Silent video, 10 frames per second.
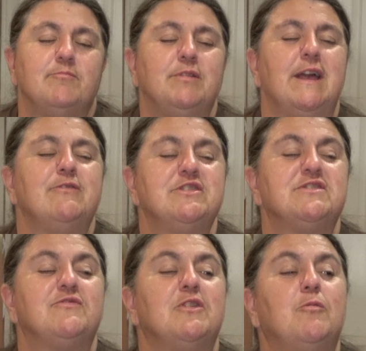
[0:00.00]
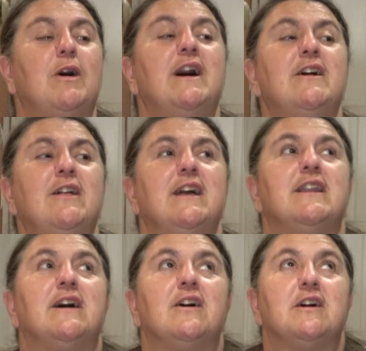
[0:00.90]
play with this for a while,
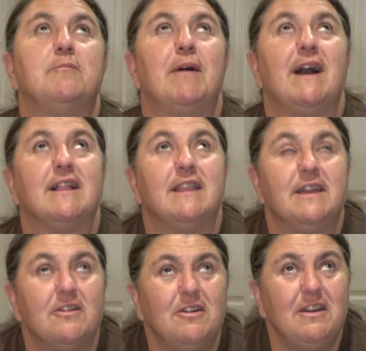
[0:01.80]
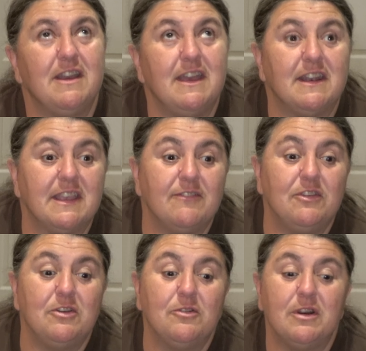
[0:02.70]
and I'll come back later and give
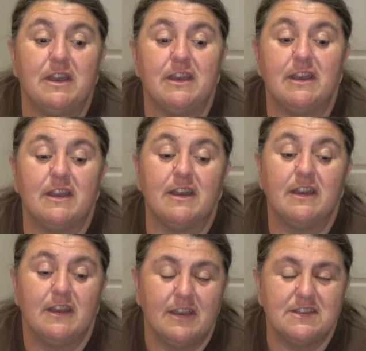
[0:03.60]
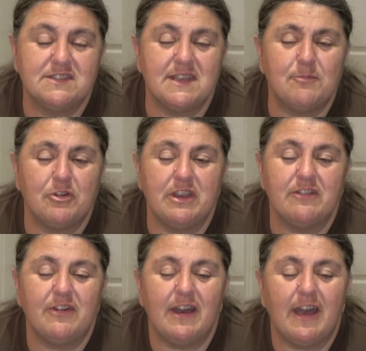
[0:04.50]
you a summary
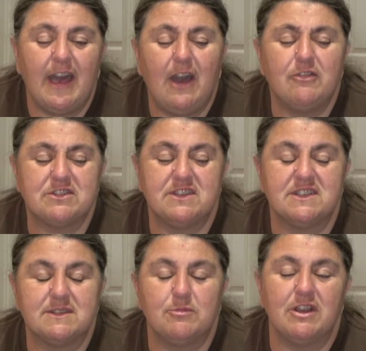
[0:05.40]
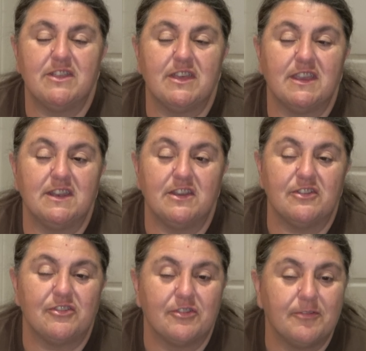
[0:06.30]
of how accessible I think it
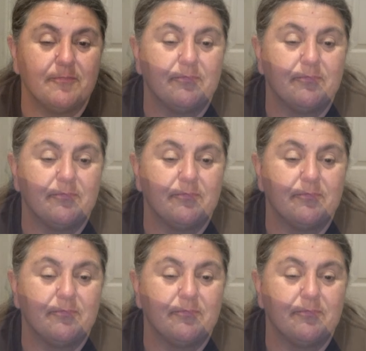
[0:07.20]
is.